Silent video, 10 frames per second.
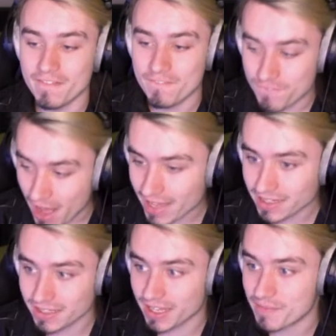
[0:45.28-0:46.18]

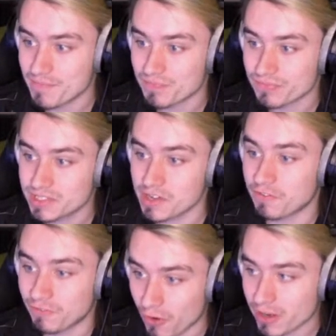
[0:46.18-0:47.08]
finally, to
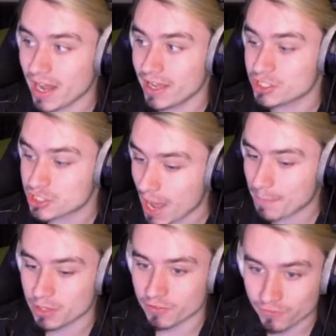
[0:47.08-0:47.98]
Fortnite
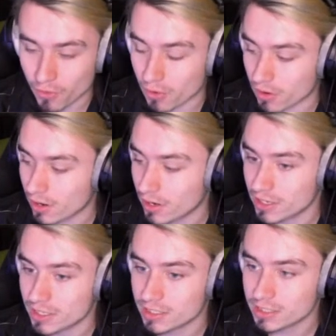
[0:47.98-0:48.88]
Chapter four.
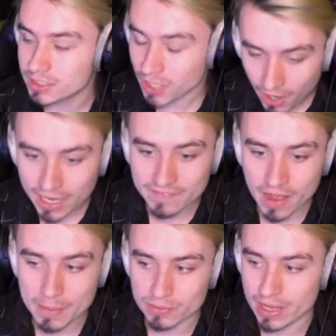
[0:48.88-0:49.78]
God, have
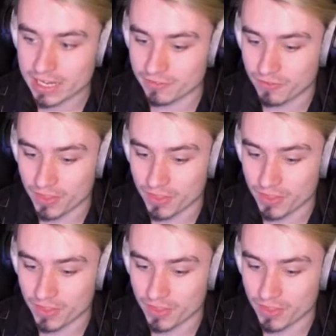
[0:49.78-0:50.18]
I been waiting for